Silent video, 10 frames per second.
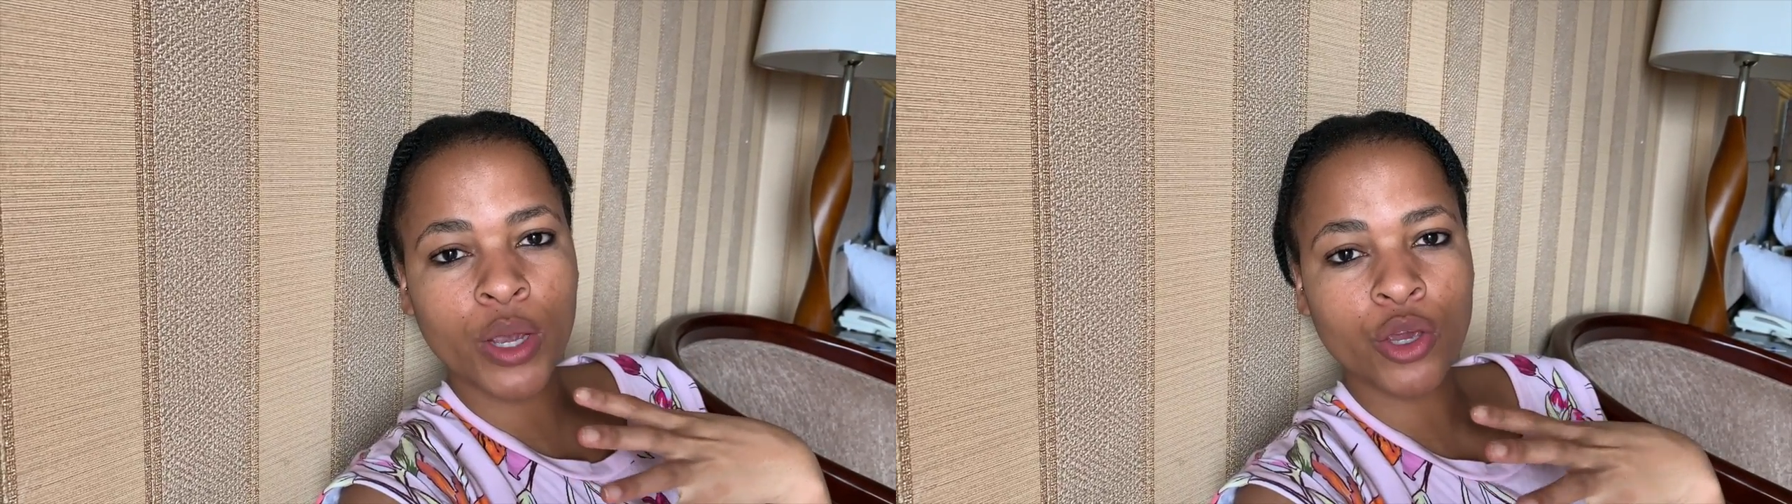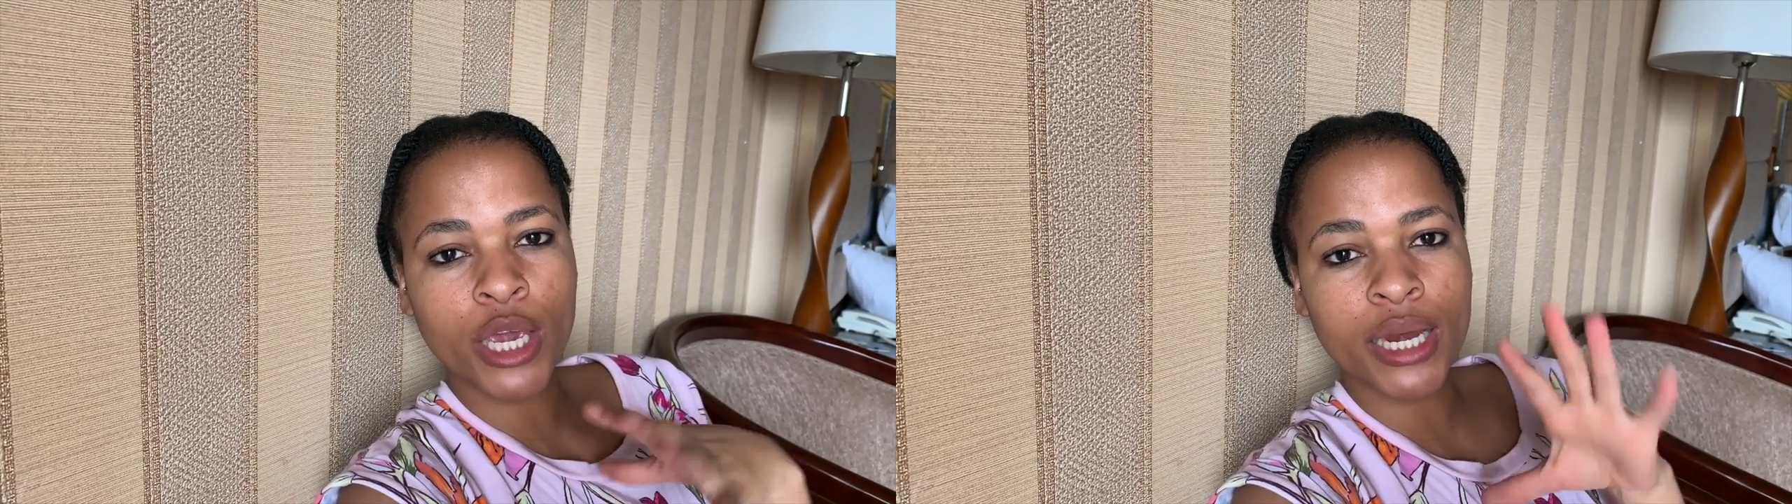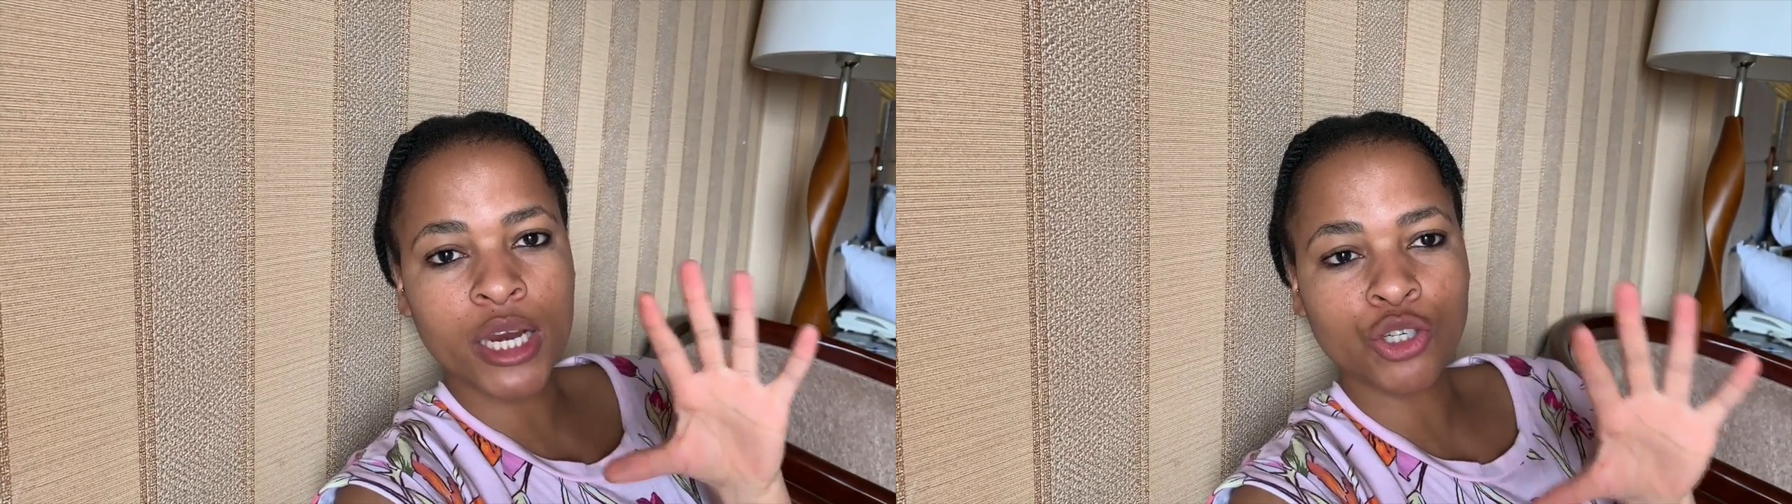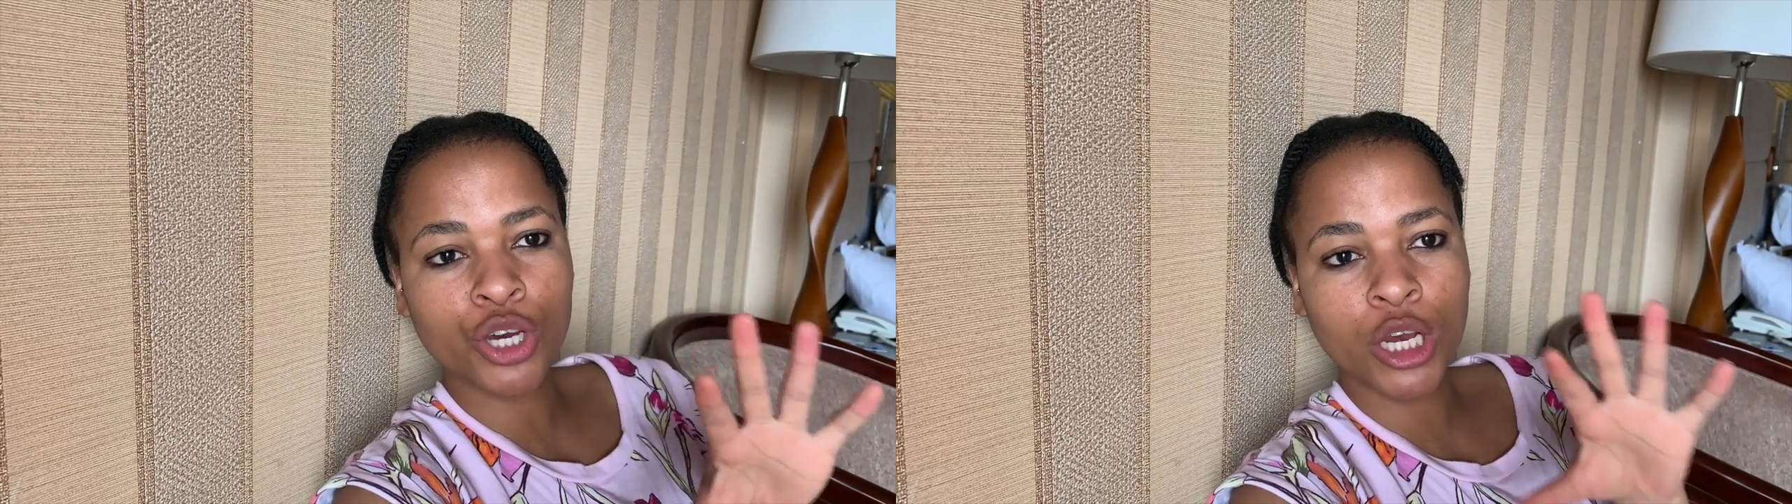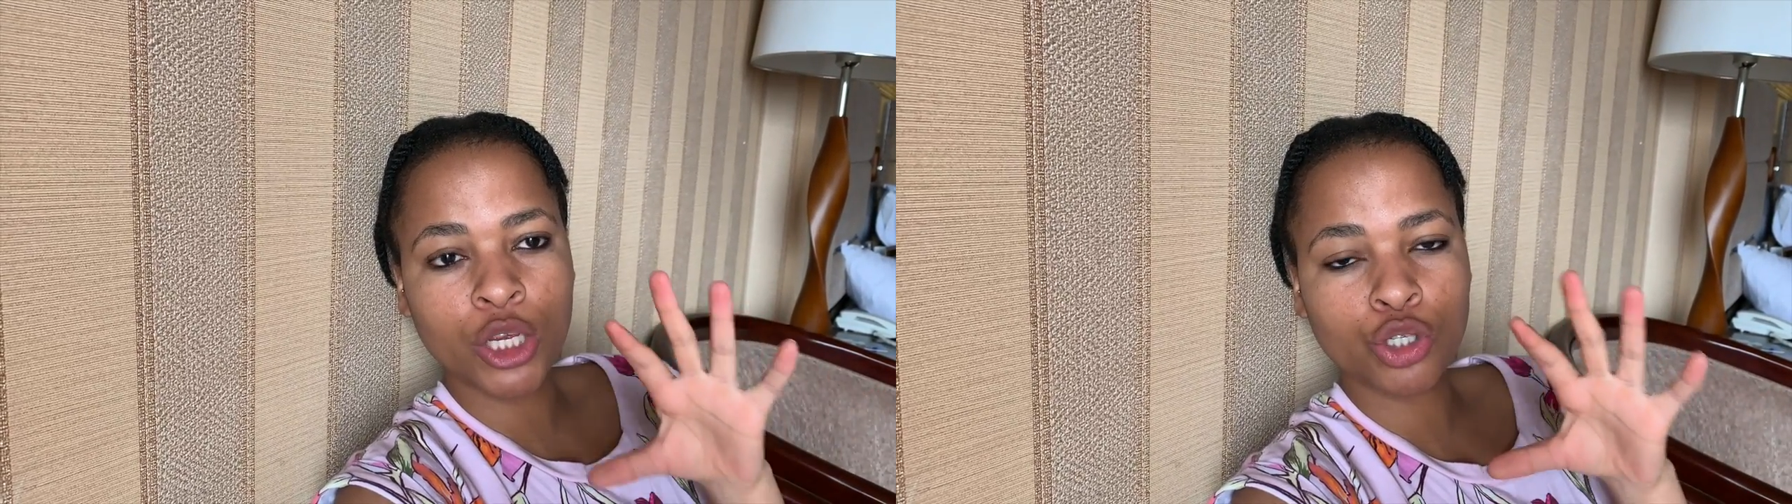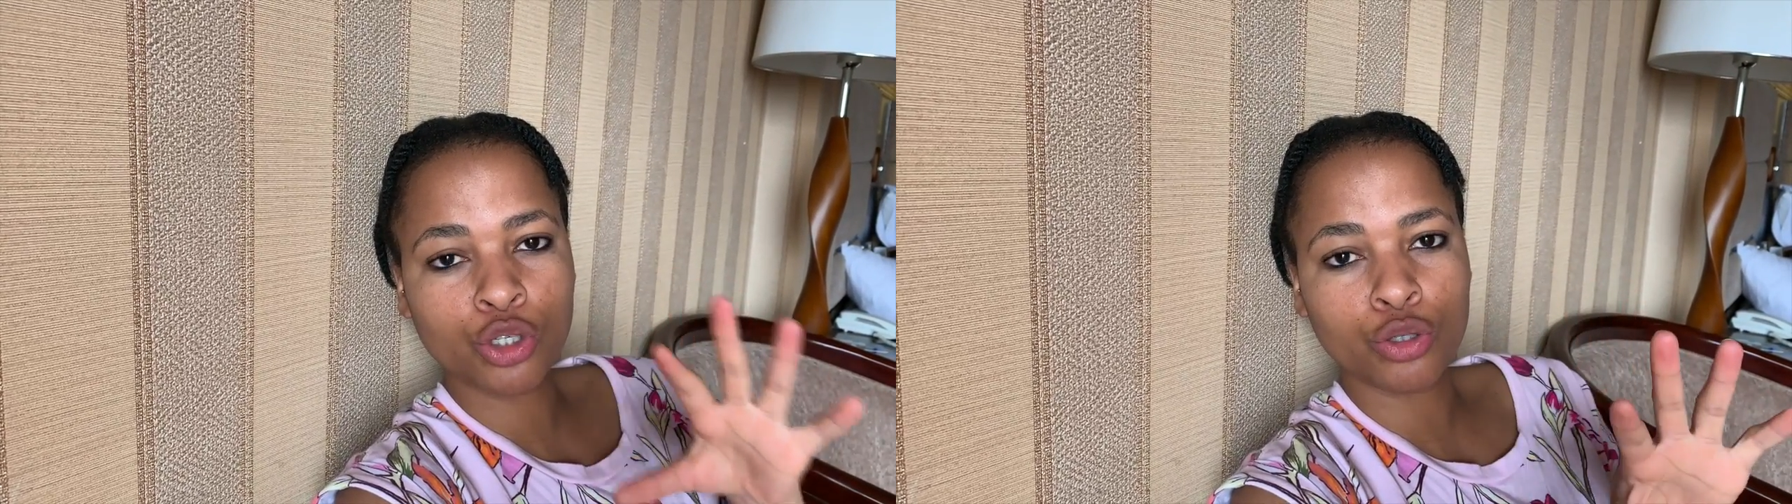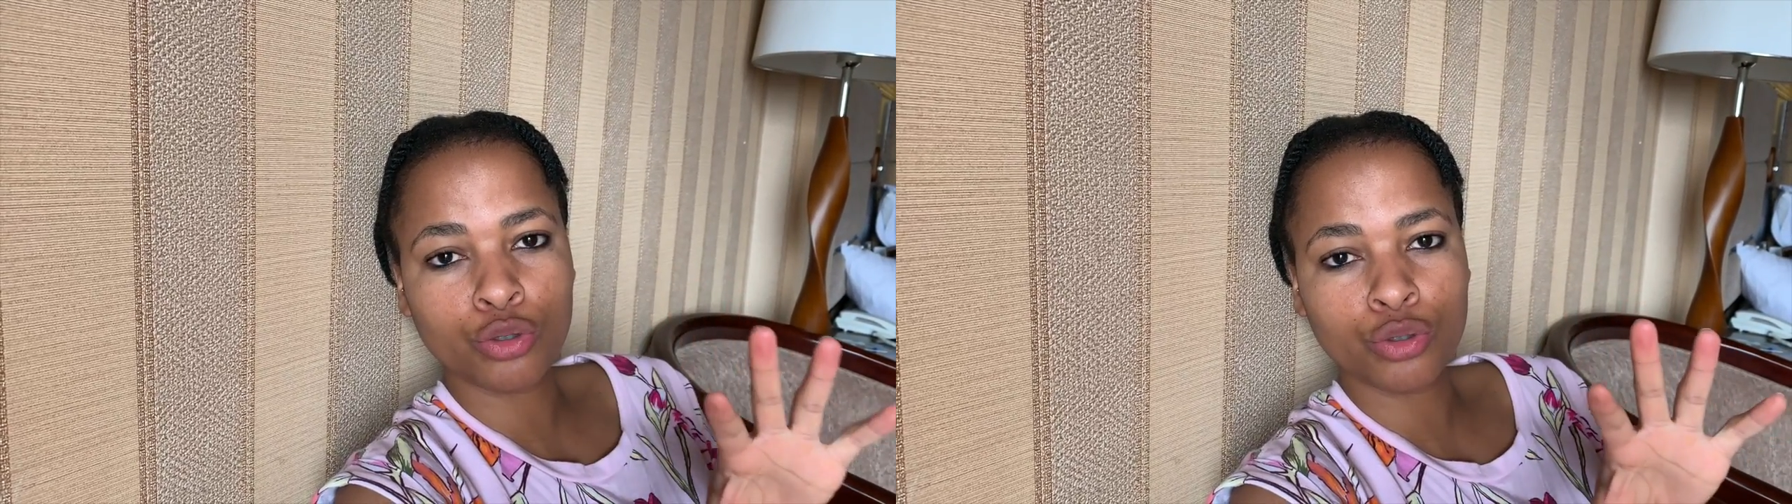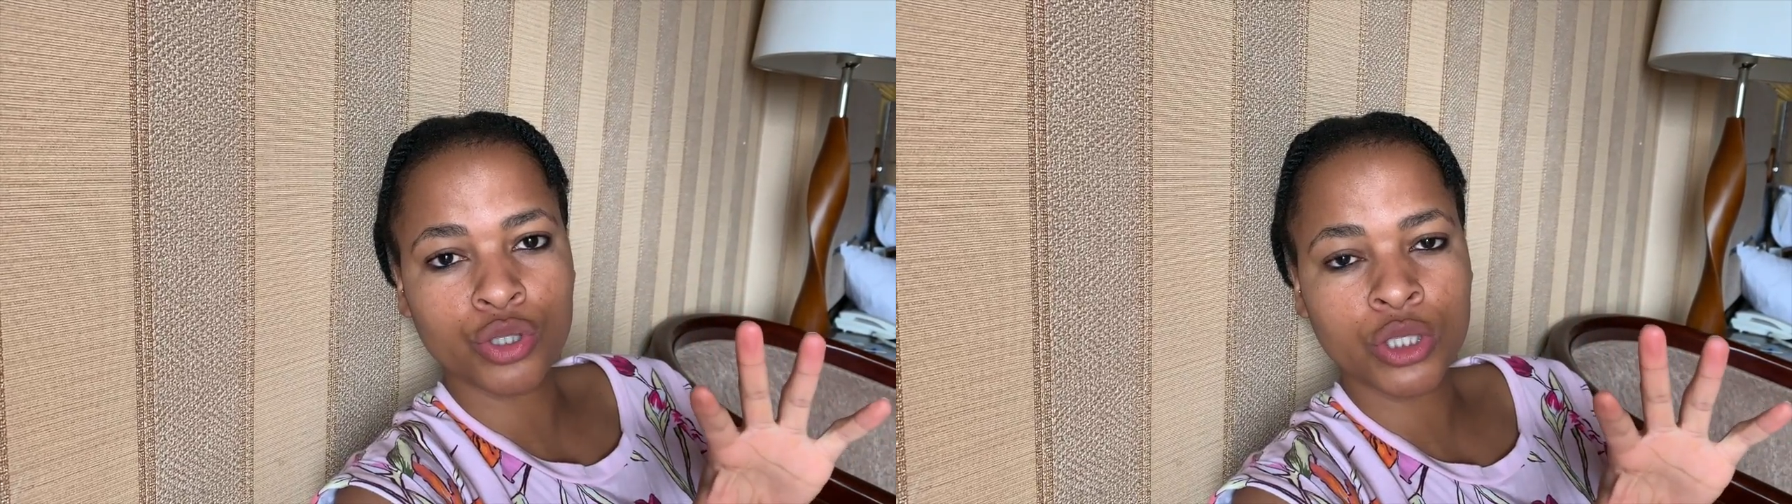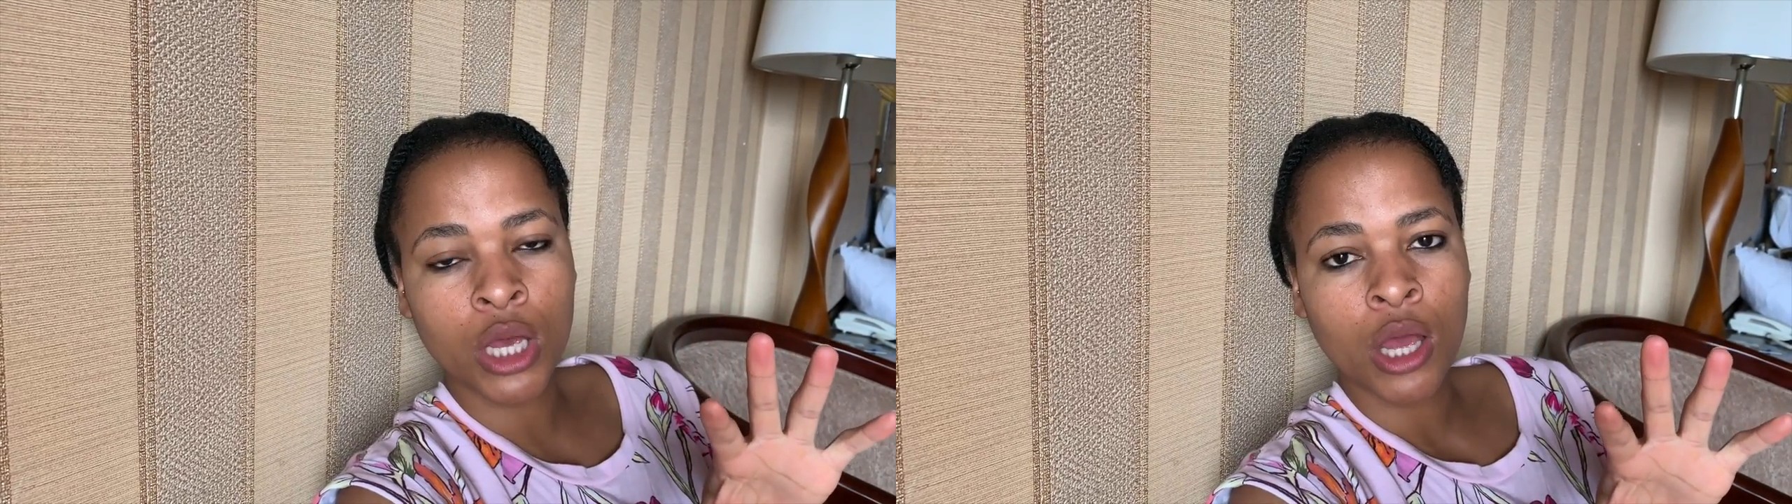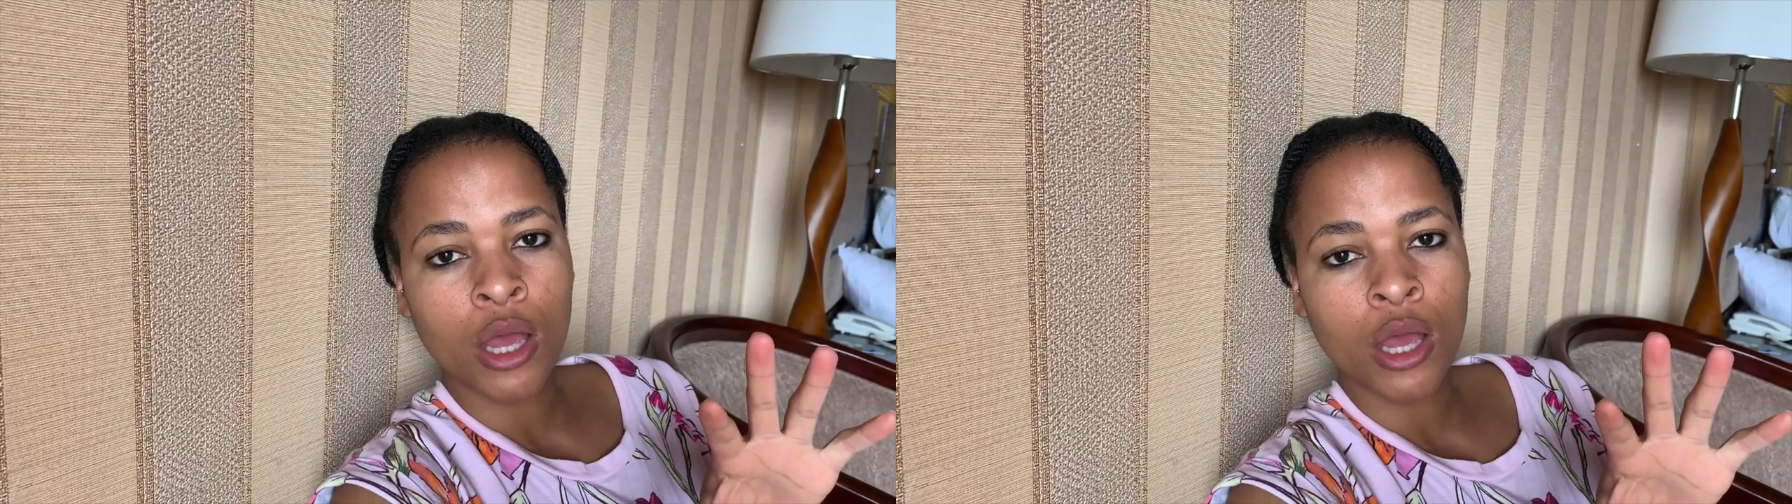you can literally choose